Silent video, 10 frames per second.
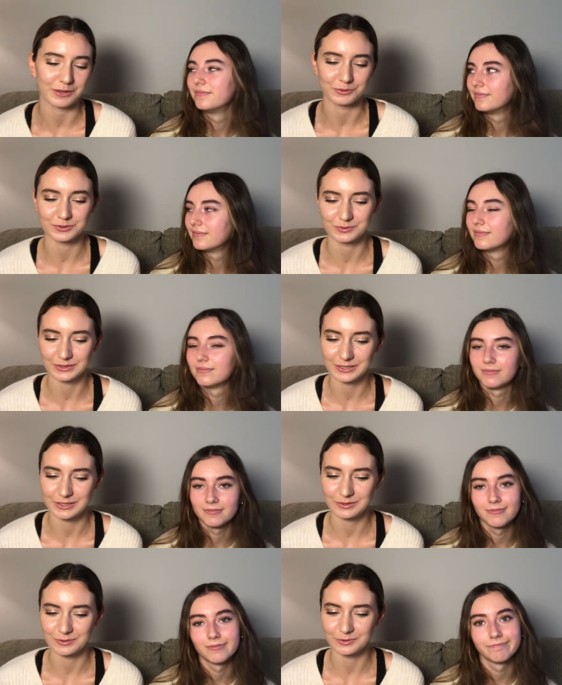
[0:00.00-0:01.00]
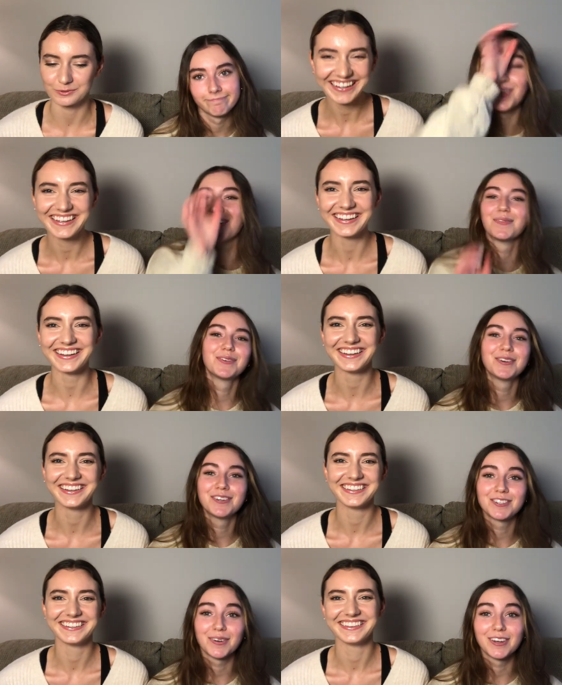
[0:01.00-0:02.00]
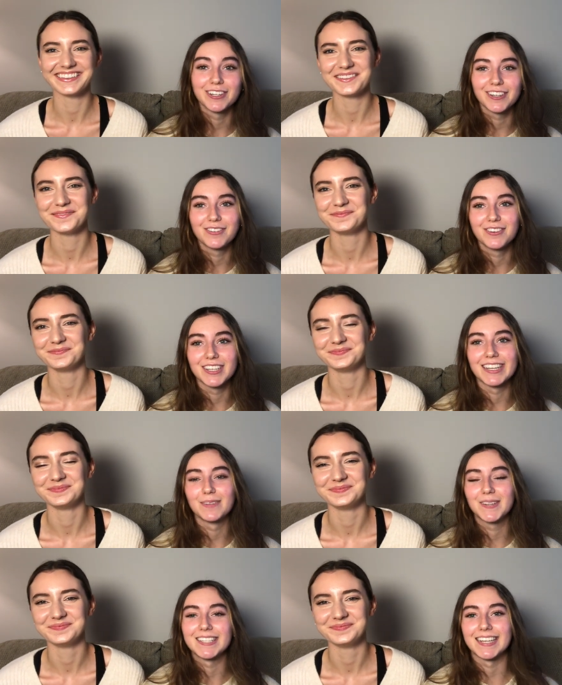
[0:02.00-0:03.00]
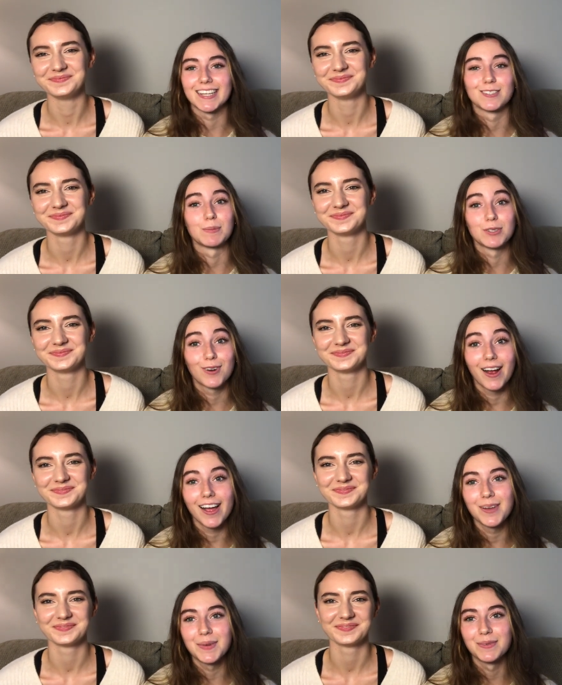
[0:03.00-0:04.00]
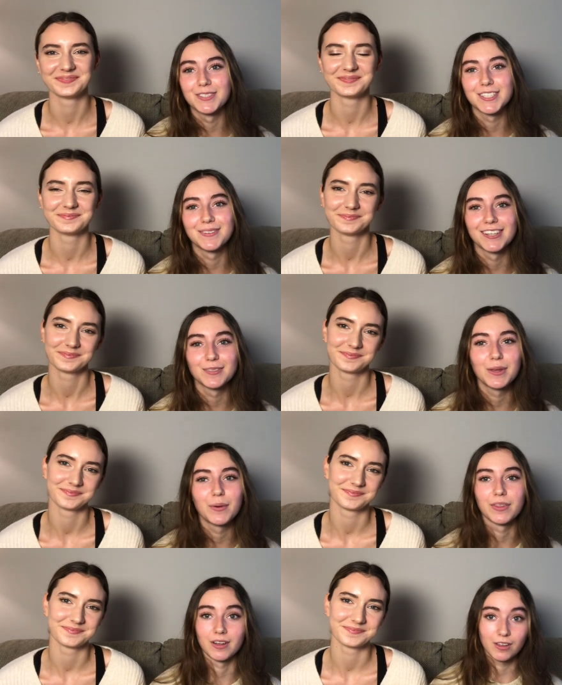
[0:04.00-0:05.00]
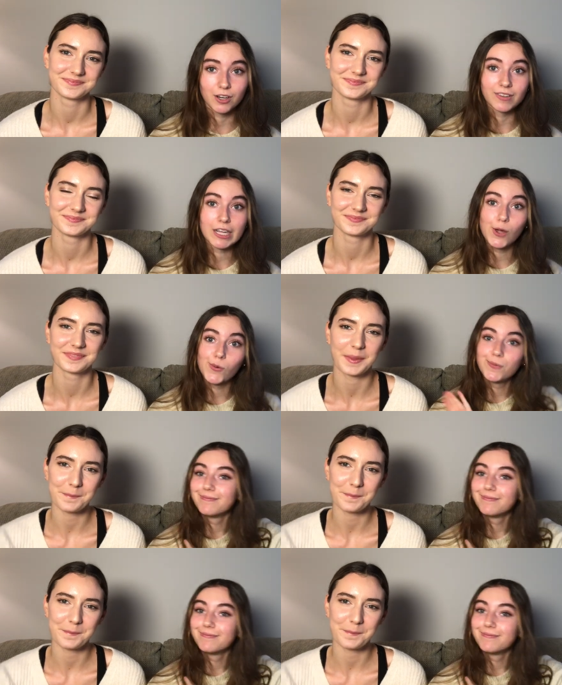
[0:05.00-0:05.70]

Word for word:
Speaker 1: that was really cute. I hope you enjoyed. If you did, please like and subscribe and we'll see you next week with another video.